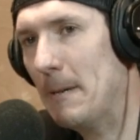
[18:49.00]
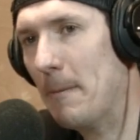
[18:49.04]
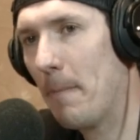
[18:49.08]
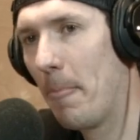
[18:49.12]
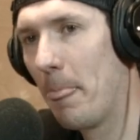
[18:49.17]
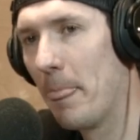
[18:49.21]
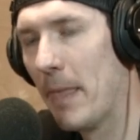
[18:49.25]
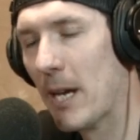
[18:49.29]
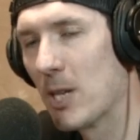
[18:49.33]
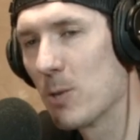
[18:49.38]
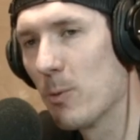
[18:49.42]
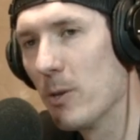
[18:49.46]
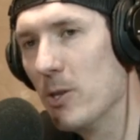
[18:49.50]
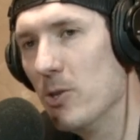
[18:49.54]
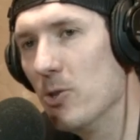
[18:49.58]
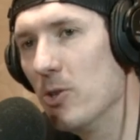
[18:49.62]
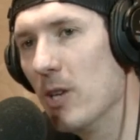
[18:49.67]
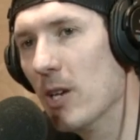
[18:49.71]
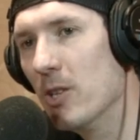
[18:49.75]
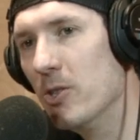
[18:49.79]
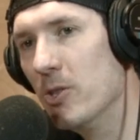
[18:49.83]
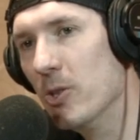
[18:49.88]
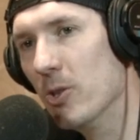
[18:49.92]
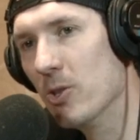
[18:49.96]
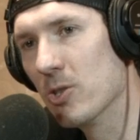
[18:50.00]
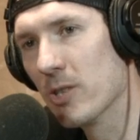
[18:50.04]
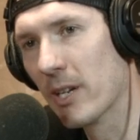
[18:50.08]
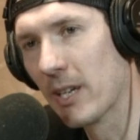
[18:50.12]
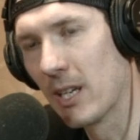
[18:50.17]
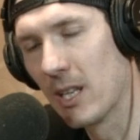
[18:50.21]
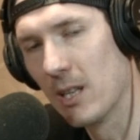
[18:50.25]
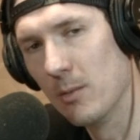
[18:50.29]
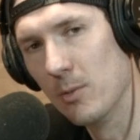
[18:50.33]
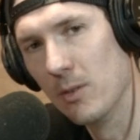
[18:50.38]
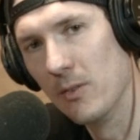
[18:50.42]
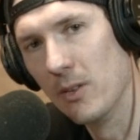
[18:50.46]
that's why you get dudes like
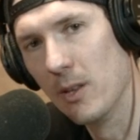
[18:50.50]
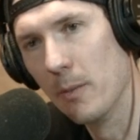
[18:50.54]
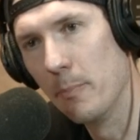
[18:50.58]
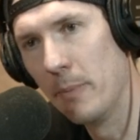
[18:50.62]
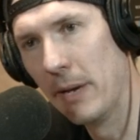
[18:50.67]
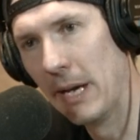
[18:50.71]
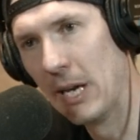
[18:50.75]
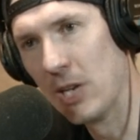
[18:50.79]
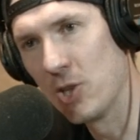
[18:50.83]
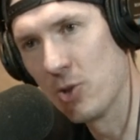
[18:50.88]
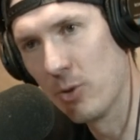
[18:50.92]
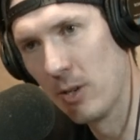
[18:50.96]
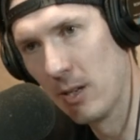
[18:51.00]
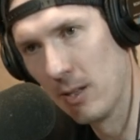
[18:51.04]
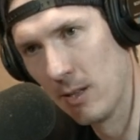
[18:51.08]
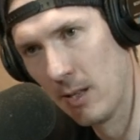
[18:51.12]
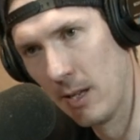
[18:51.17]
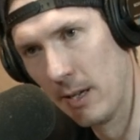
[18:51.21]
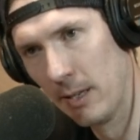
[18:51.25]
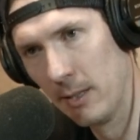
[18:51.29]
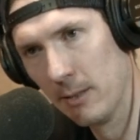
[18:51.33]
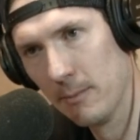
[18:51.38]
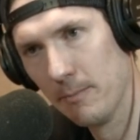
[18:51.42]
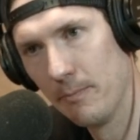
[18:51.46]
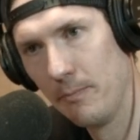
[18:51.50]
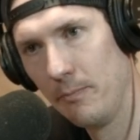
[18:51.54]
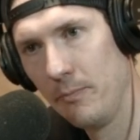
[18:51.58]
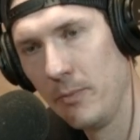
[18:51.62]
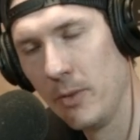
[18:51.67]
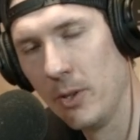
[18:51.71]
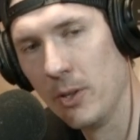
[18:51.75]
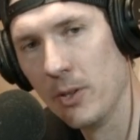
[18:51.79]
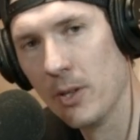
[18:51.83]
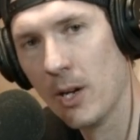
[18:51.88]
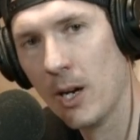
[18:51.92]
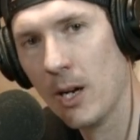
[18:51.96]
in the movie The Patriot, like
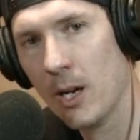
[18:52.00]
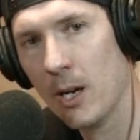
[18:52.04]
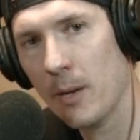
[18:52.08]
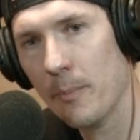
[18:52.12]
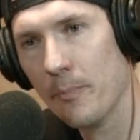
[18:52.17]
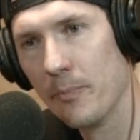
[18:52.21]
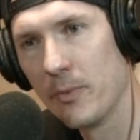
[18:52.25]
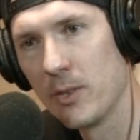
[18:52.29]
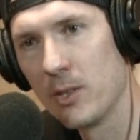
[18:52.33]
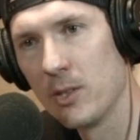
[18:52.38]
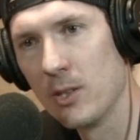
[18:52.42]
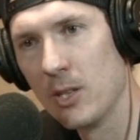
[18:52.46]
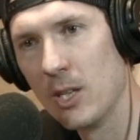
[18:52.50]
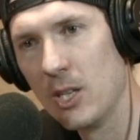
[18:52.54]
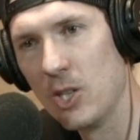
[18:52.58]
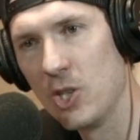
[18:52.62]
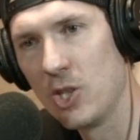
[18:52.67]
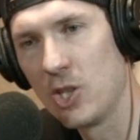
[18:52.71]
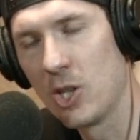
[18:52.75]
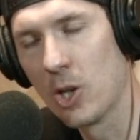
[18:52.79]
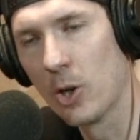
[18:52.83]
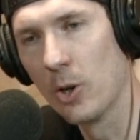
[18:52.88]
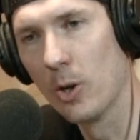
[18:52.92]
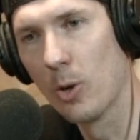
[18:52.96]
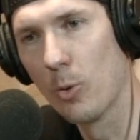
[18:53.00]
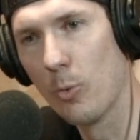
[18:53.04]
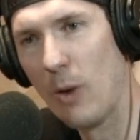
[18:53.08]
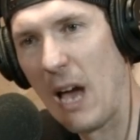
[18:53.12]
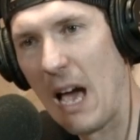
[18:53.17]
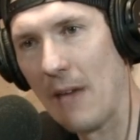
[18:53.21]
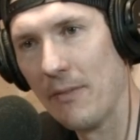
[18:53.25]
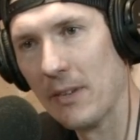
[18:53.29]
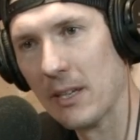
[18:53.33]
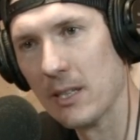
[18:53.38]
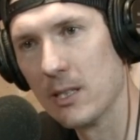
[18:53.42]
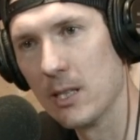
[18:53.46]
Colonel
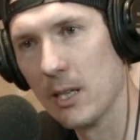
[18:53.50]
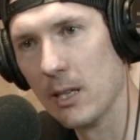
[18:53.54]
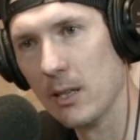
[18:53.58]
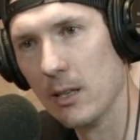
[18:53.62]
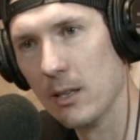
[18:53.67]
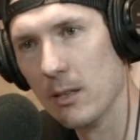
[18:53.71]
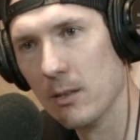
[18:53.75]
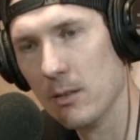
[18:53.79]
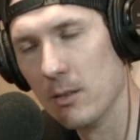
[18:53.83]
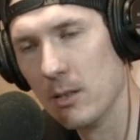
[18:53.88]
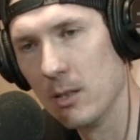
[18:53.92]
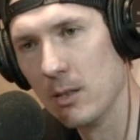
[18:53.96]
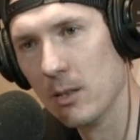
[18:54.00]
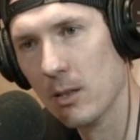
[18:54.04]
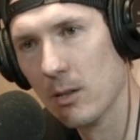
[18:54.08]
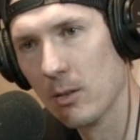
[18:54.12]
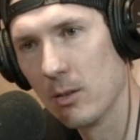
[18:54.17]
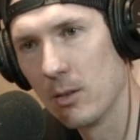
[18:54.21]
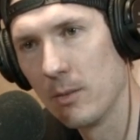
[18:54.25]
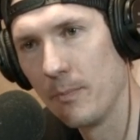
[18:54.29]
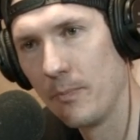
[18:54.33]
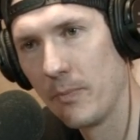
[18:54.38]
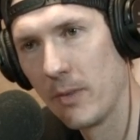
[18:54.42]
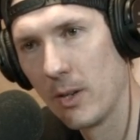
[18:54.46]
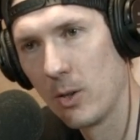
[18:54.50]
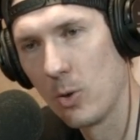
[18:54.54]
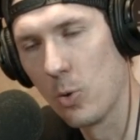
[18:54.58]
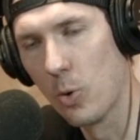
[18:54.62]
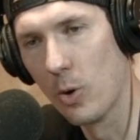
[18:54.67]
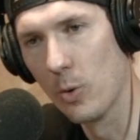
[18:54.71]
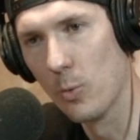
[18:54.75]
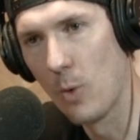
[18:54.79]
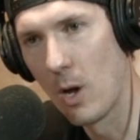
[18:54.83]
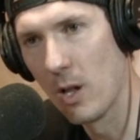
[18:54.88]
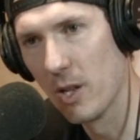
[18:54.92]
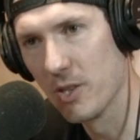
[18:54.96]
Ravington, and, you know,
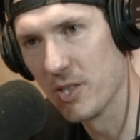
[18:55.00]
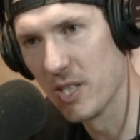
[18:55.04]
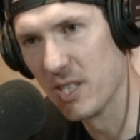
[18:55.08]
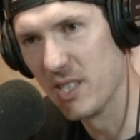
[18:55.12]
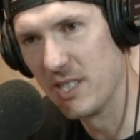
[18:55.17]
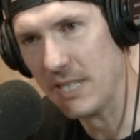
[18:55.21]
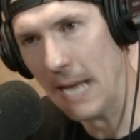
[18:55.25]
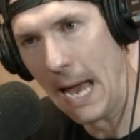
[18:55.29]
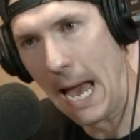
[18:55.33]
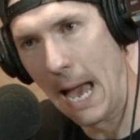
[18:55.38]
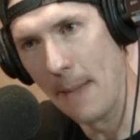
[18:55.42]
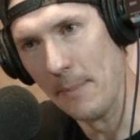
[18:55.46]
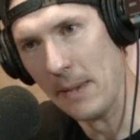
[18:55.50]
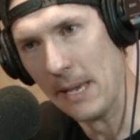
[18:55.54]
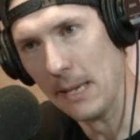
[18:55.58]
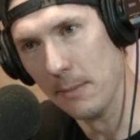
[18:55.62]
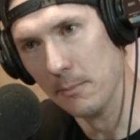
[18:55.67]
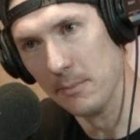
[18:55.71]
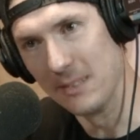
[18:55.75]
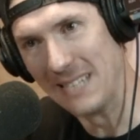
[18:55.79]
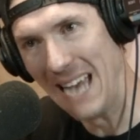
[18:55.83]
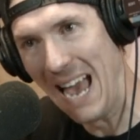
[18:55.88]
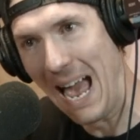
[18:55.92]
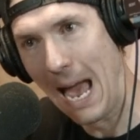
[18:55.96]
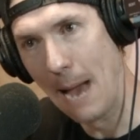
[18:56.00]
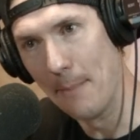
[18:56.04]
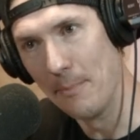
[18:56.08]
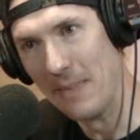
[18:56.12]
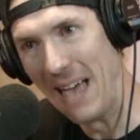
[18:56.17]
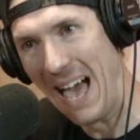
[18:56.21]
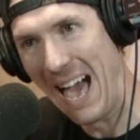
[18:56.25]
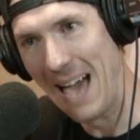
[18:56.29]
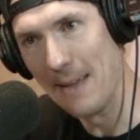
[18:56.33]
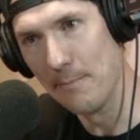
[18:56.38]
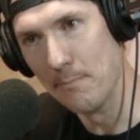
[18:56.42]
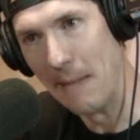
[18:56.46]
Cornwallis says, "Damn him, damn
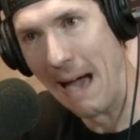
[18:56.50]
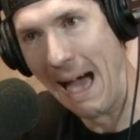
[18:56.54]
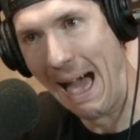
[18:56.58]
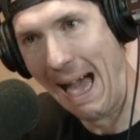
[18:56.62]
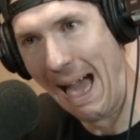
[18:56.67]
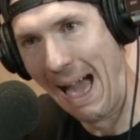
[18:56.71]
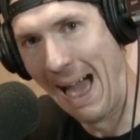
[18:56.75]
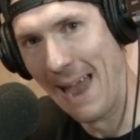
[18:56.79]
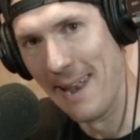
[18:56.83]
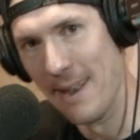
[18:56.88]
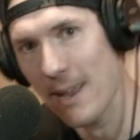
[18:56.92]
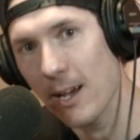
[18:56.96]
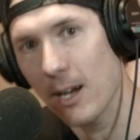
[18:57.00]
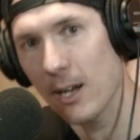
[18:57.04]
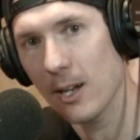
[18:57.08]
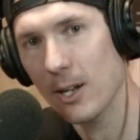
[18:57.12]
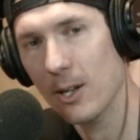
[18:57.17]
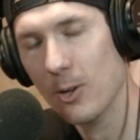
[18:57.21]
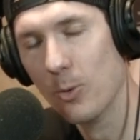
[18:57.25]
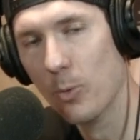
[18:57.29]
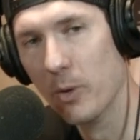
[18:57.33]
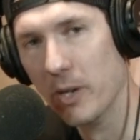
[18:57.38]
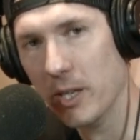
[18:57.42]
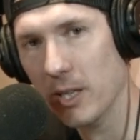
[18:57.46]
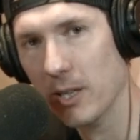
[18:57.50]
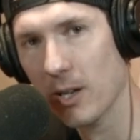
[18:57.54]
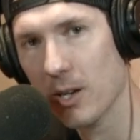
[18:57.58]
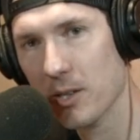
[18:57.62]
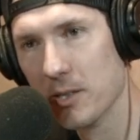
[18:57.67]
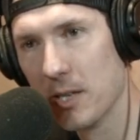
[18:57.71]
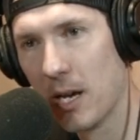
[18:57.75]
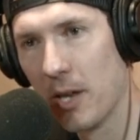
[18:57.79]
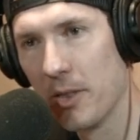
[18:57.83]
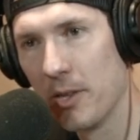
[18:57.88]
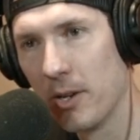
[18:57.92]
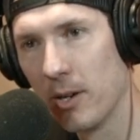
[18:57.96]
that man," when he
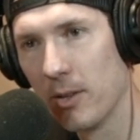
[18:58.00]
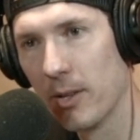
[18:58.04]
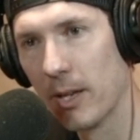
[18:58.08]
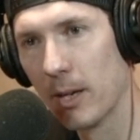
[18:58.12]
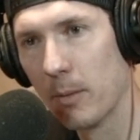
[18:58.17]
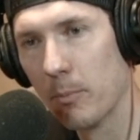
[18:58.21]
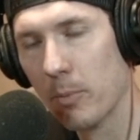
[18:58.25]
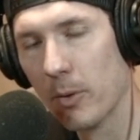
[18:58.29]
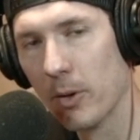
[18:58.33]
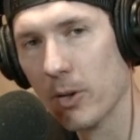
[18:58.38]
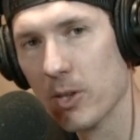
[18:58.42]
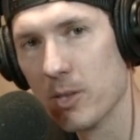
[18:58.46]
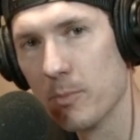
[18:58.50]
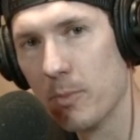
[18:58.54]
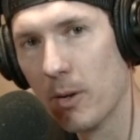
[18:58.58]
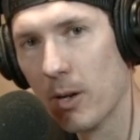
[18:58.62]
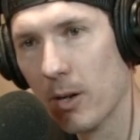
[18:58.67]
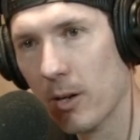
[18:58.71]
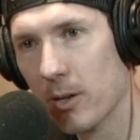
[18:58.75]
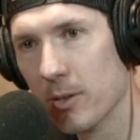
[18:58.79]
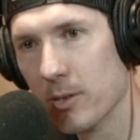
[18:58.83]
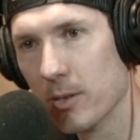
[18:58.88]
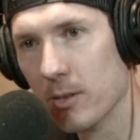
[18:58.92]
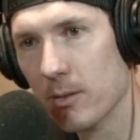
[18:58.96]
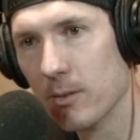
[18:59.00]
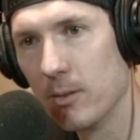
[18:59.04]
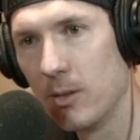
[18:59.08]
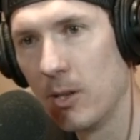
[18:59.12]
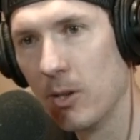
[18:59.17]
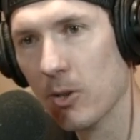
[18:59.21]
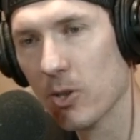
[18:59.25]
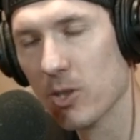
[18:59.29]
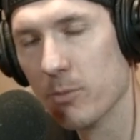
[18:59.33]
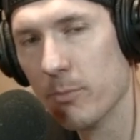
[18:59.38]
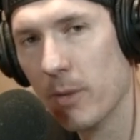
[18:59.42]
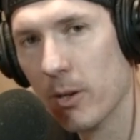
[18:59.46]
goes out there and like burns barns and
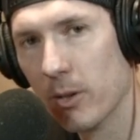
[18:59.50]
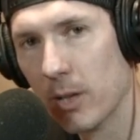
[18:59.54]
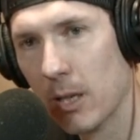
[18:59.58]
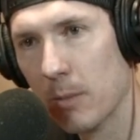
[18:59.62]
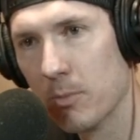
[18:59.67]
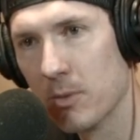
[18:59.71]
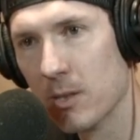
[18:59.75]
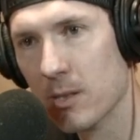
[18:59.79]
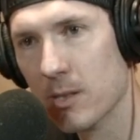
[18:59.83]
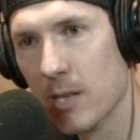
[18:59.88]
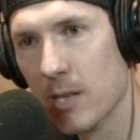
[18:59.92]
kills Mel Gibson's